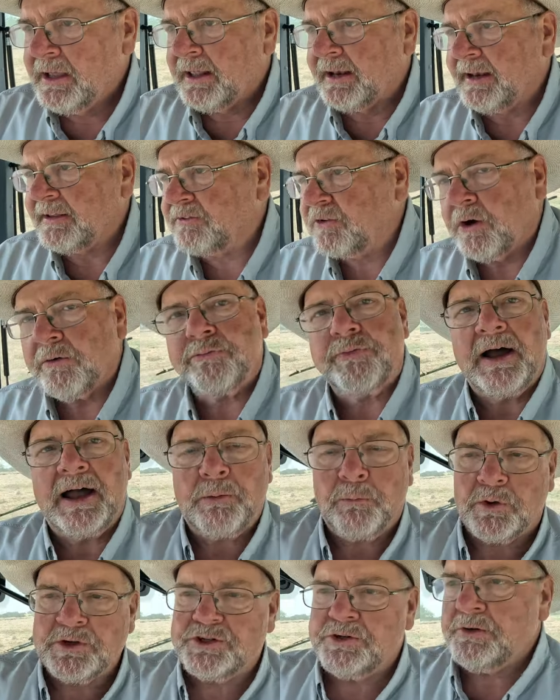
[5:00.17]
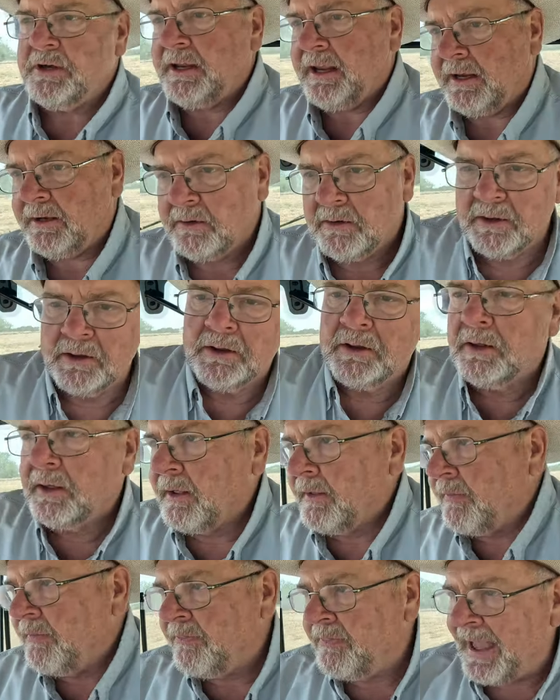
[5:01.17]
Let's go find what you need.
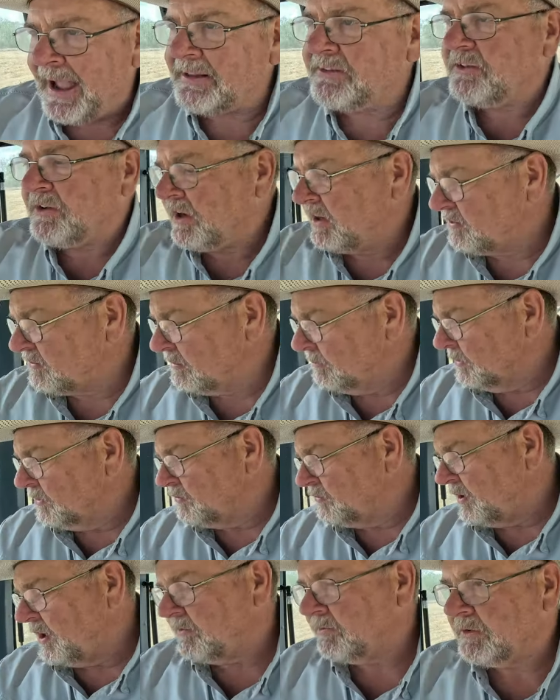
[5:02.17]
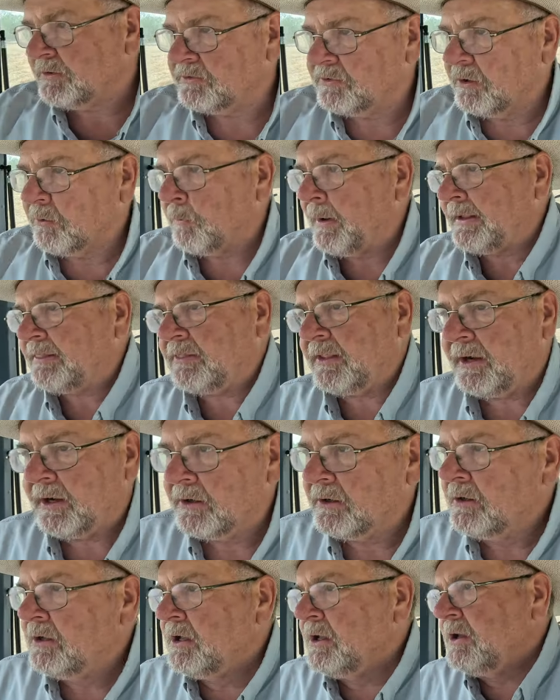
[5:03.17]
That's customer service right there.